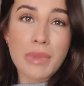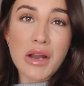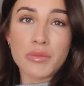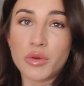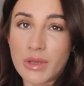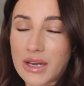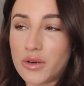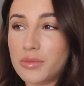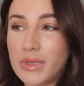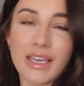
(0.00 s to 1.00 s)
bearable
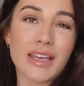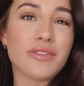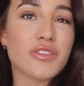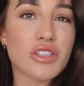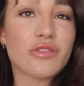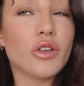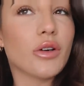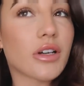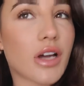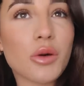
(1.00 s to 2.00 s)
without but yeah just for
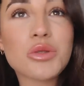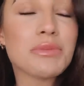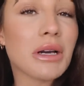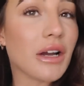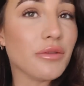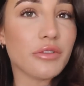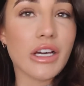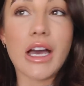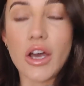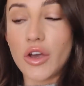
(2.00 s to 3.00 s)
ultimate comfort
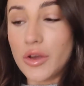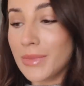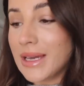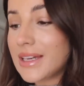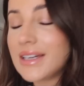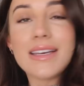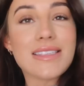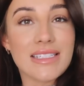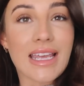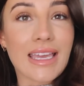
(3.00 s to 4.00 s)
at home
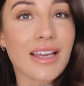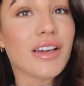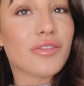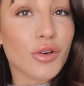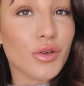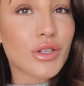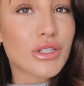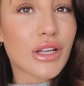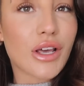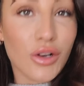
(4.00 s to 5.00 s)
today I have
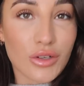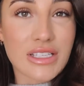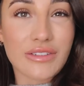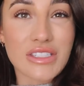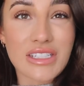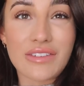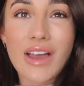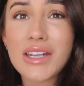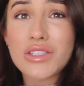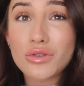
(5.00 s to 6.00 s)
got a long sleeve underneath
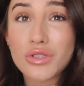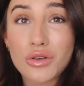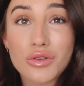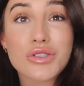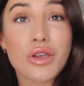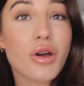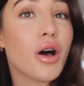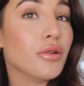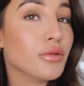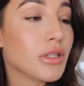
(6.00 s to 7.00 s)
and it's also got so
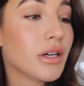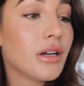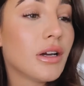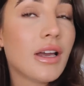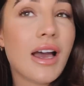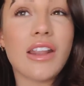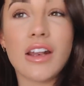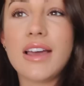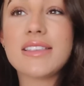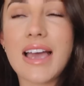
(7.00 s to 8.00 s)
cold and I
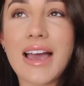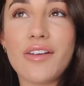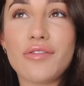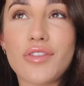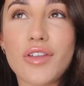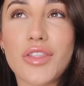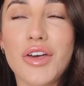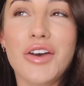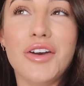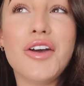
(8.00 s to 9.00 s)
like to have
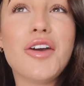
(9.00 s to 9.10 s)
the